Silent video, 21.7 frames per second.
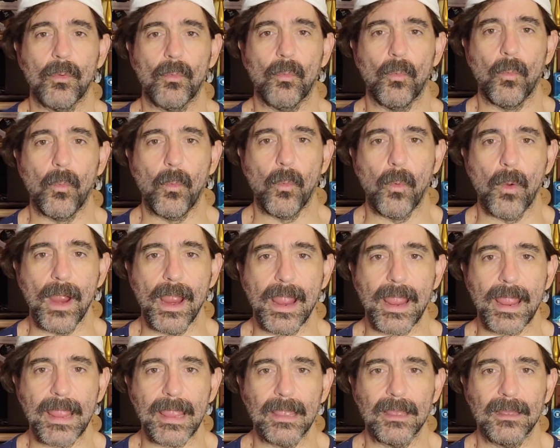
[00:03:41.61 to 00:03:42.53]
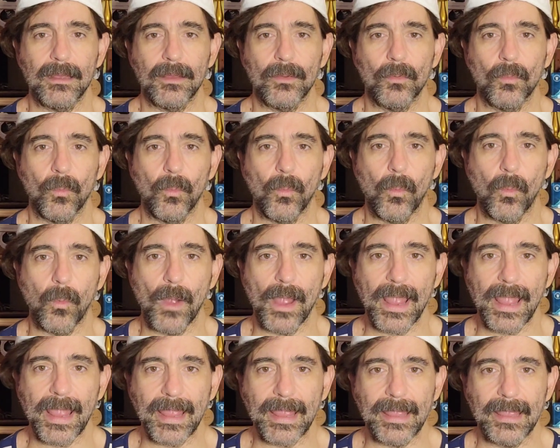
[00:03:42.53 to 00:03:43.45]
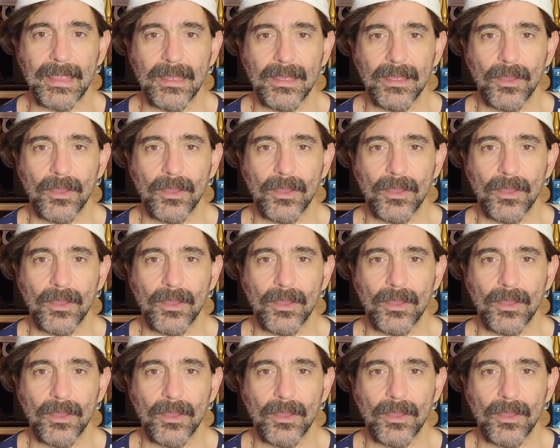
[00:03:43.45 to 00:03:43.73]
way, way